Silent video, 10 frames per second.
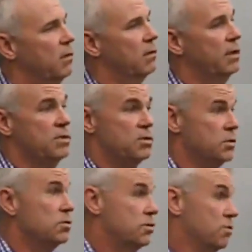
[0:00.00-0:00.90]
know, his
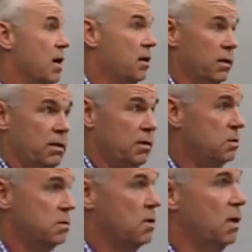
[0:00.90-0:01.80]
use directly,
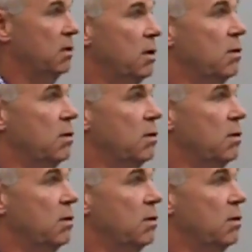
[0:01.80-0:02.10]
he's not, you